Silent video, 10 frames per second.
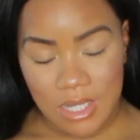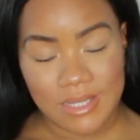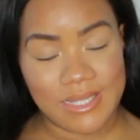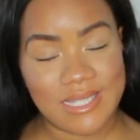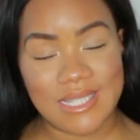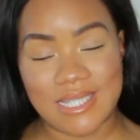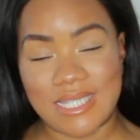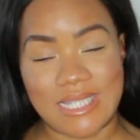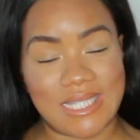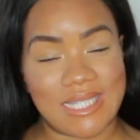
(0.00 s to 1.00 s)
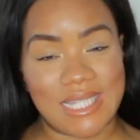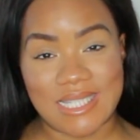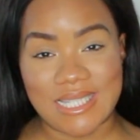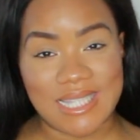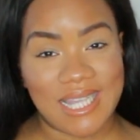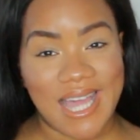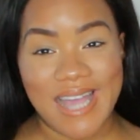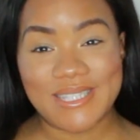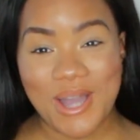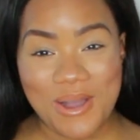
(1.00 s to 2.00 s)
this is the
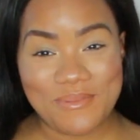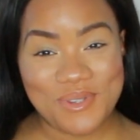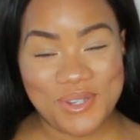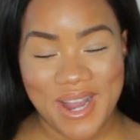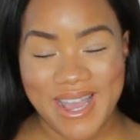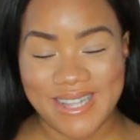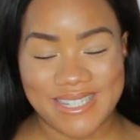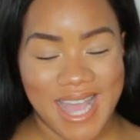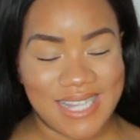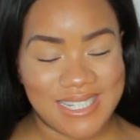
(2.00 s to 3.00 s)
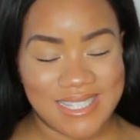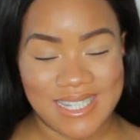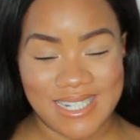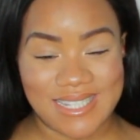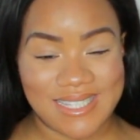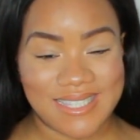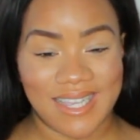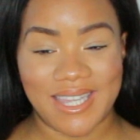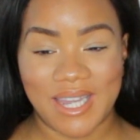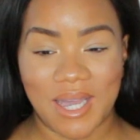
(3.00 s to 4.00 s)
last home stretch. I just need to
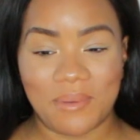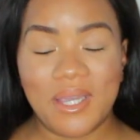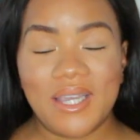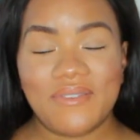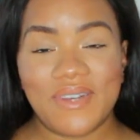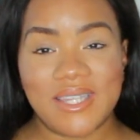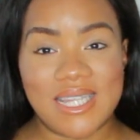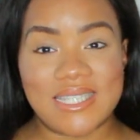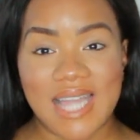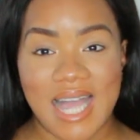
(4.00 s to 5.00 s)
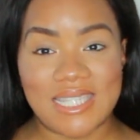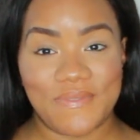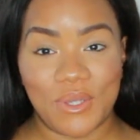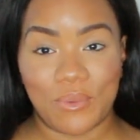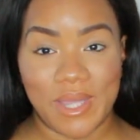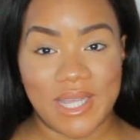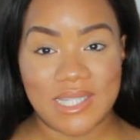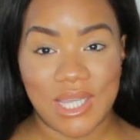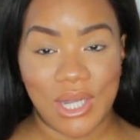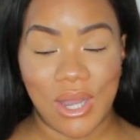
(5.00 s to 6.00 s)
suck it up for these last few
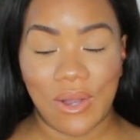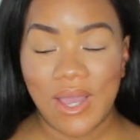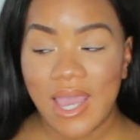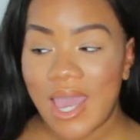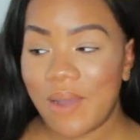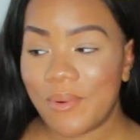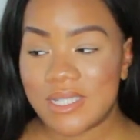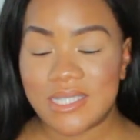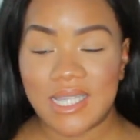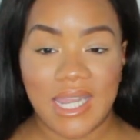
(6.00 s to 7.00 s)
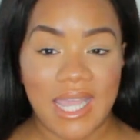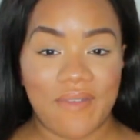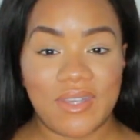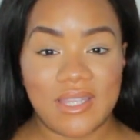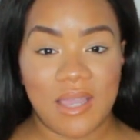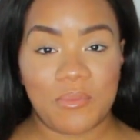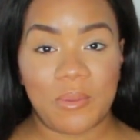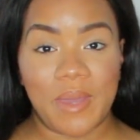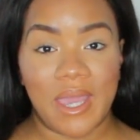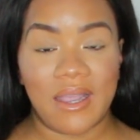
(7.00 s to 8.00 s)
weeks, you know? And we're just getting everything
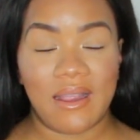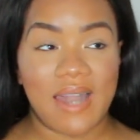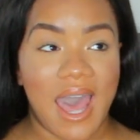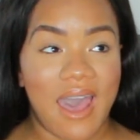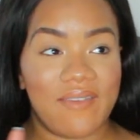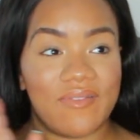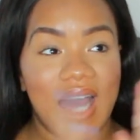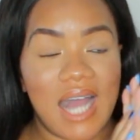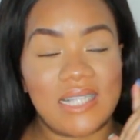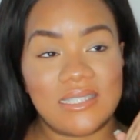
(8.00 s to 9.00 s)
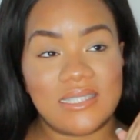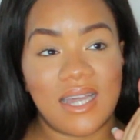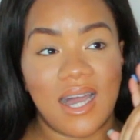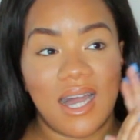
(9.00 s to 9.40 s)
prepared. I've gotten